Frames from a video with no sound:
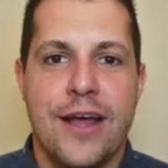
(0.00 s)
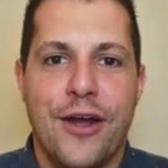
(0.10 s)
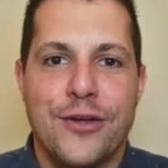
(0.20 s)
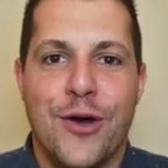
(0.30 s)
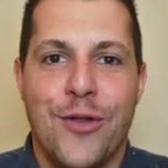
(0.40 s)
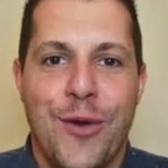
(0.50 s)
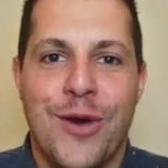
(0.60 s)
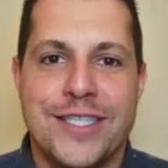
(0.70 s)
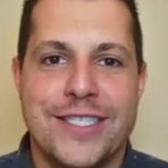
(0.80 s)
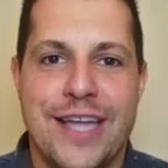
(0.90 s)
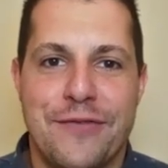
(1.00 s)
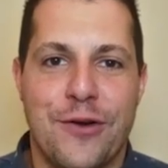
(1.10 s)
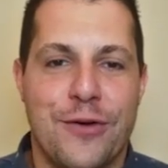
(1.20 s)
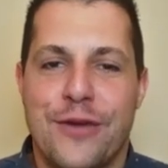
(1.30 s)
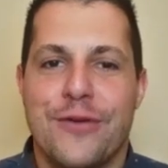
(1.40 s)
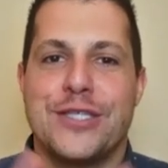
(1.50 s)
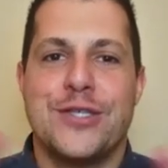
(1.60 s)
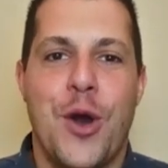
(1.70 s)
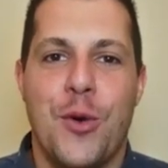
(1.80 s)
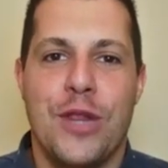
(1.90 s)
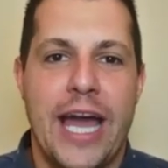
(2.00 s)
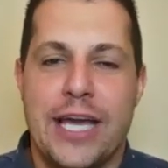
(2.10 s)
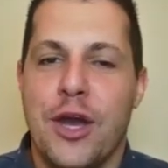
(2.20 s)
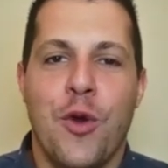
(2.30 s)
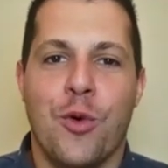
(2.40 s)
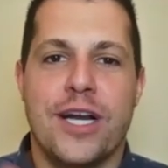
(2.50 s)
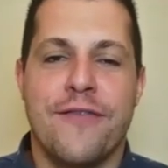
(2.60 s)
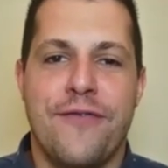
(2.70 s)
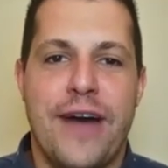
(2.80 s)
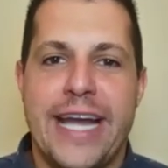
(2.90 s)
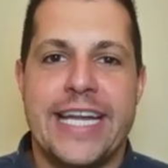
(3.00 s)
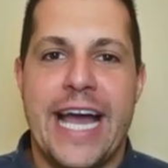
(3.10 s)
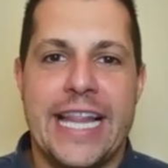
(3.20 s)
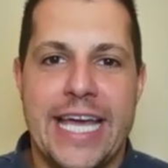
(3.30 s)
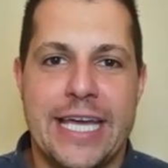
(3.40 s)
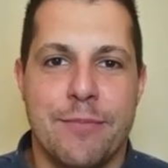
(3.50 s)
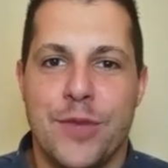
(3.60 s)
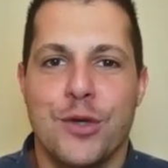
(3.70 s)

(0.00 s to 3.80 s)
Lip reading: There's only one Steph Curry. There is no, like, we're going to find a guy like him.